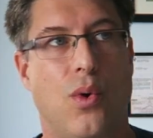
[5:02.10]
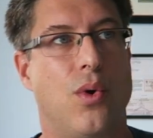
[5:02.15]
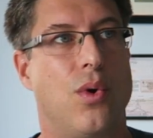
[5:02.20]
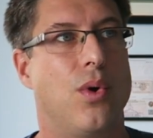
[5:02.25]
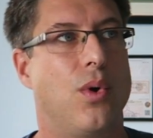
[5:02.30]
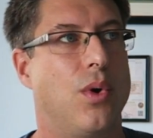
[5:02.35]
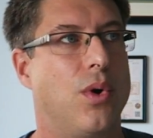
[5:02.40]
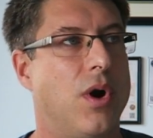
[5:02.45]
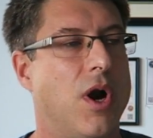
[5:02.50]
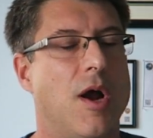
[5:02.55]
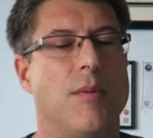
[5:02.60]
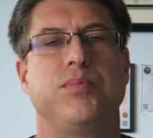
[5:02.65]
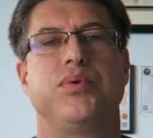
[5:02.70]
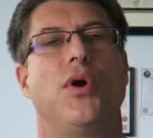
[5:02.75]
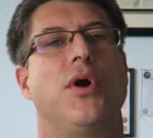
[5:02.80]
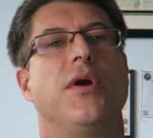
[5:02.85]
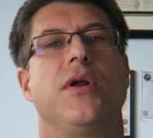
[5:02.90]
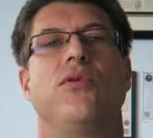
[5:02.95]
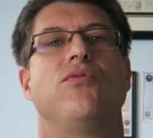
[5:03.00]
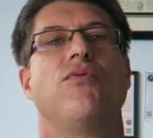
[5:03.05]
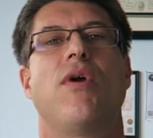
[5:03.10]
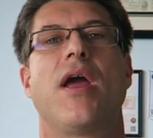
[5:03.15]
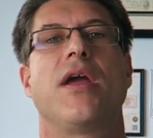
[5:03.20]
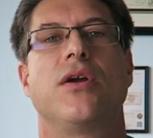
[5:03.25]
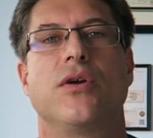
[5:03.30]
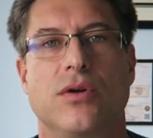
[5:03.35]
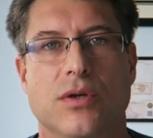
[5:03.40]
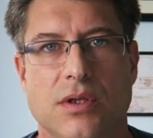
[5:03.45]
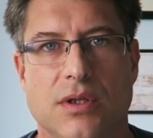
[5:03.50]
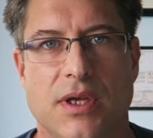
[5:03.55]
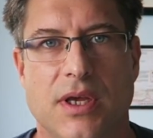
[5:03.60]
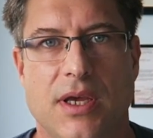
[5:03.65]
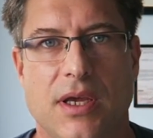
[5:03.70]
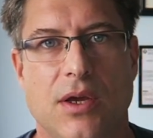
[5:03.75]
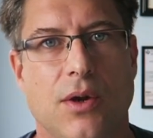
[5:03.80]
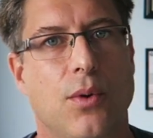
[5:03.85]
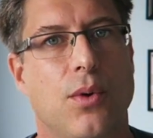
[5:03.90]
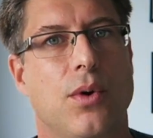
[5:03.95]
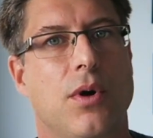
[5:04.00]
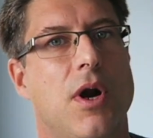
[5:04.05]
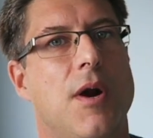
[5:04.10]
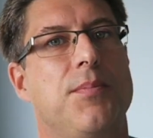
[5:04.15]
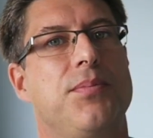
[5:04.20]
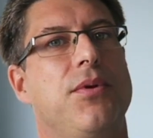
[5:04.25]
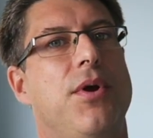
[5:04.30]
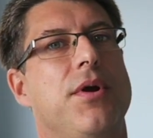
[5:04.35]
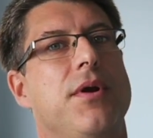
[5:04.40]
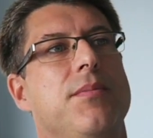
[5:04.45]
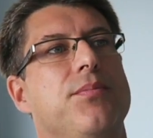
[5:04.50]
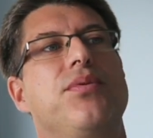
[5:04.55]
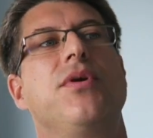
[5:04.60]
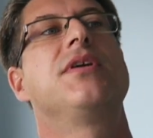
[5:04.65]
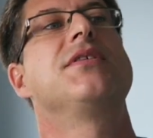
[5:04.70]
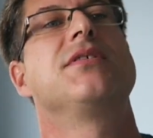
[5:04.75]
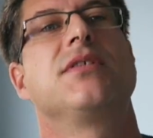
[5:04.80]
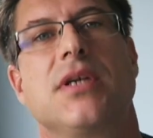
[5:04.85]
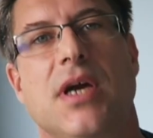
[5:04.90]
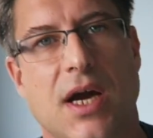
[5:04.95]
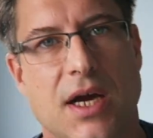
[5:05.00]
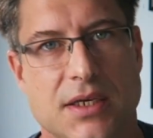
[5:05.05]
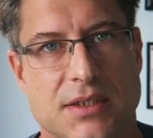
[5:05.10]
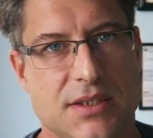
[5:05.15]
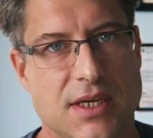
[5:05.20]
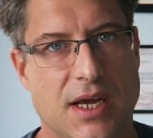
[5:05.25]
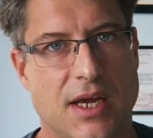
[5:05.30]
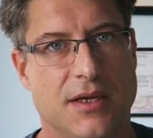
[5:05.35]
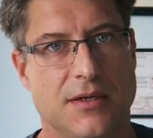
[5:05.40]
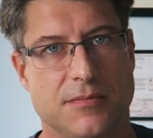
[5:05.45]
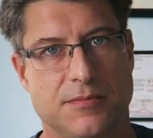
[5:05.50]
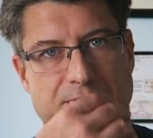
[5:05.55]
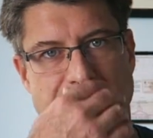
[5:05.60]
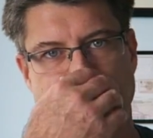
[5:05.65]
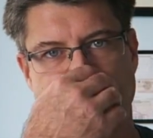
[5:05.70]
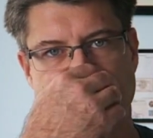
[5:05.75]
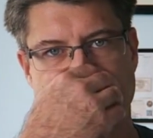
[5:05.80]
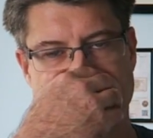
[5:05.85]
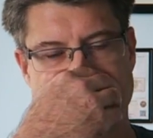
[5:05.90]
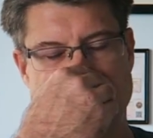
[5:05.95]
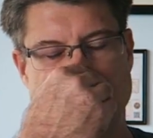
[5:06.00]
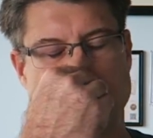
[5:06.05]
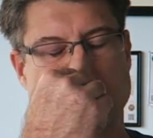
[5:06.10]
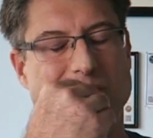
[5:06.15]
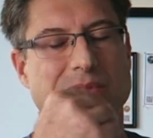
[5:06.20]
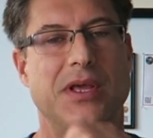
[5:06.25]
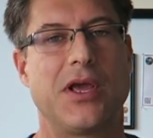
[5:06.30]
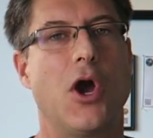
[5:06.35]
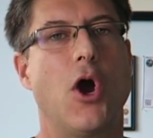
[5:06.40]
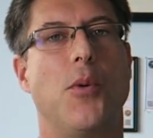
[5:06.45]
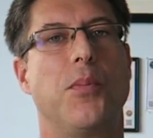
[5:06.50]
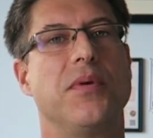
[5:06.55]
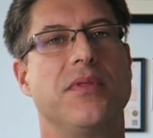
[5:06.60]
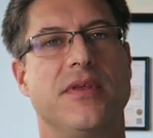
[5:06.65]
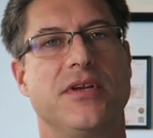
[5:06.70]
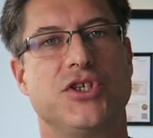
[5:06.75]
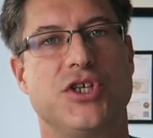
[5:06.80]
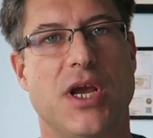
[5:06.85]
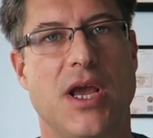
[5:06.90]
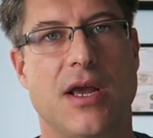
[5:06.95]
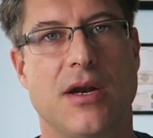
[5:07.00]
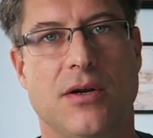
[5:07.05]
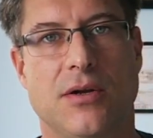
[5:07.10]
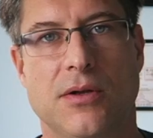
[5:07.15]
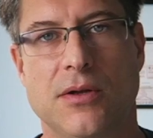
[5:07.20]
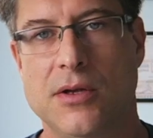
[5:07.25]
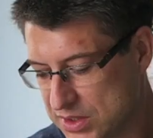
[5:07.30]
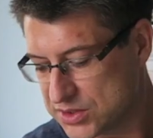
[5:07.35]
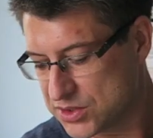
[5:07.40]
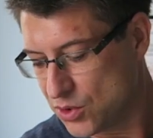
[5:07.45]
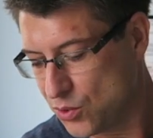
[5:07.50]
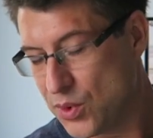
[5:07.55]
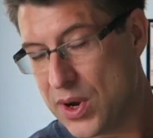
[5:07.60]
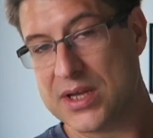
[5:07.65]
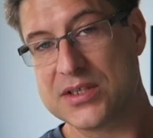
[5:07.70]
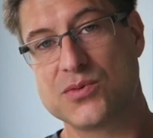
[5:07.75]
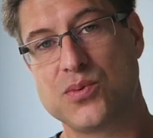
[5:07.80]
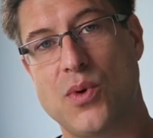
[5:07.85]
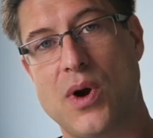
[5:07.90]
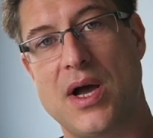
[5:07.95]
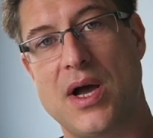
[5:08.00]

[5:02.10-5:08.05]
or uploading regularly or uploading prison content. Just when they opened the channel. So Wes